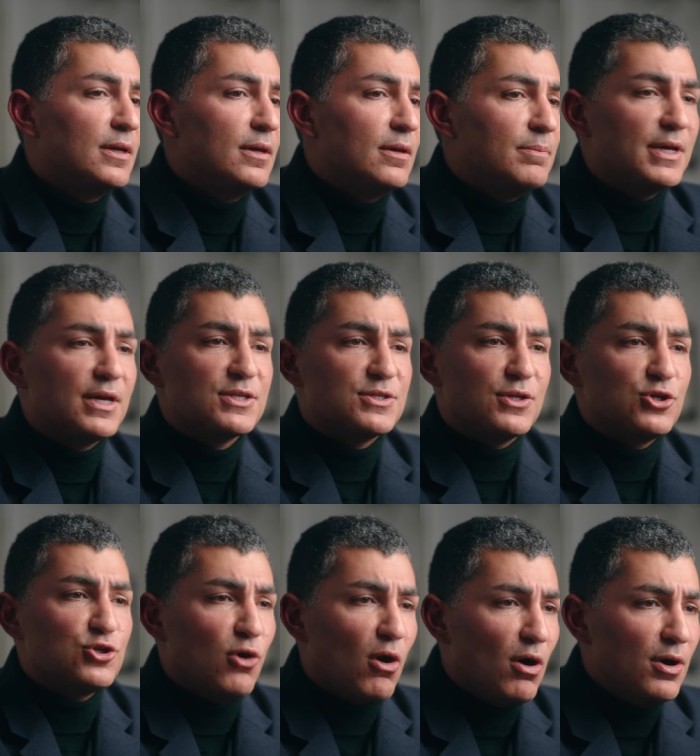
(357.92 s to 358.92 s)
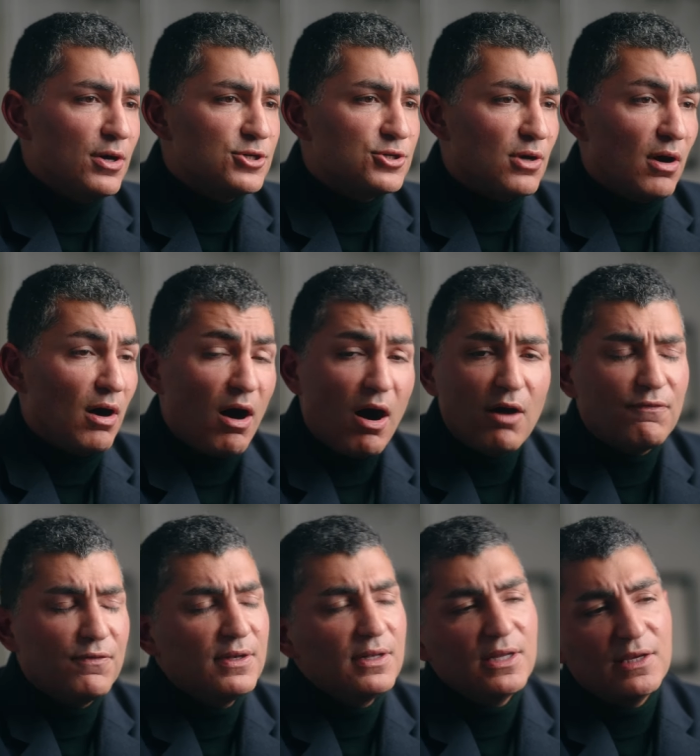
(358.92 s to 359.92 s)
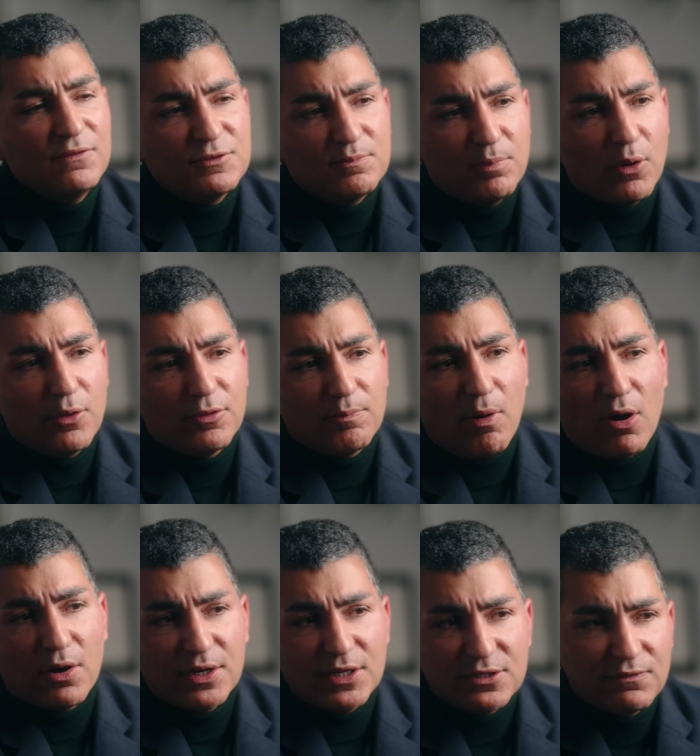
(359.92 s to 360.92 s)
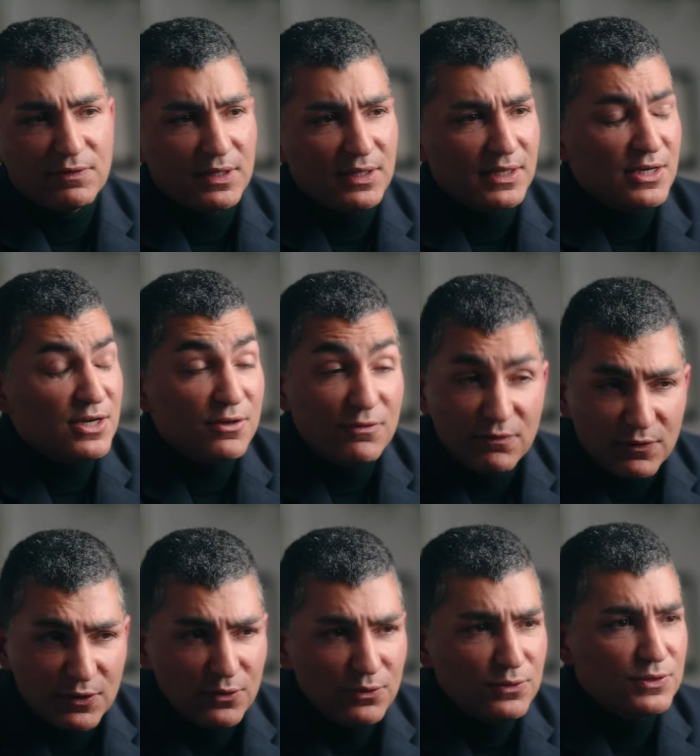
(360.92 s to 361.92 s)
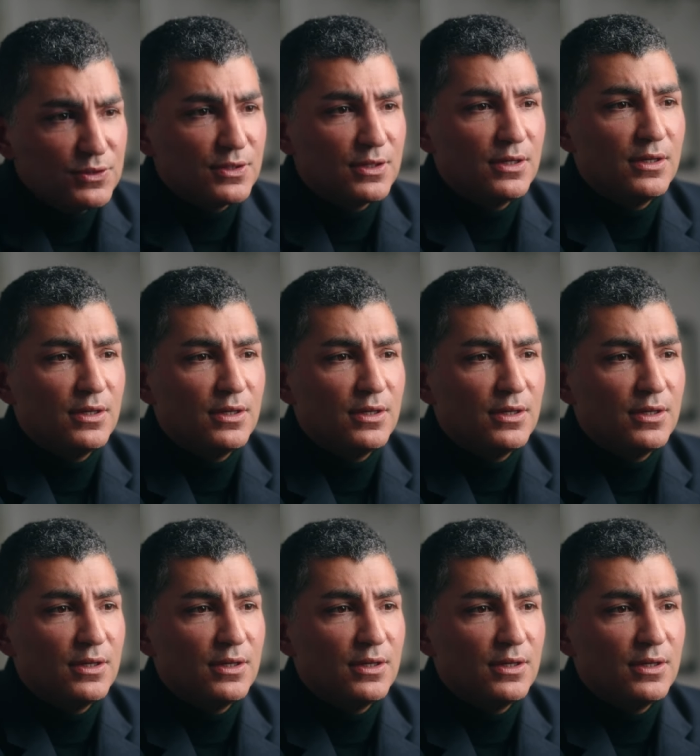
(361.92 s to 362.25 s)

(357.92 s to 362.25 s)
because the charge often leaves both parties feeling confused,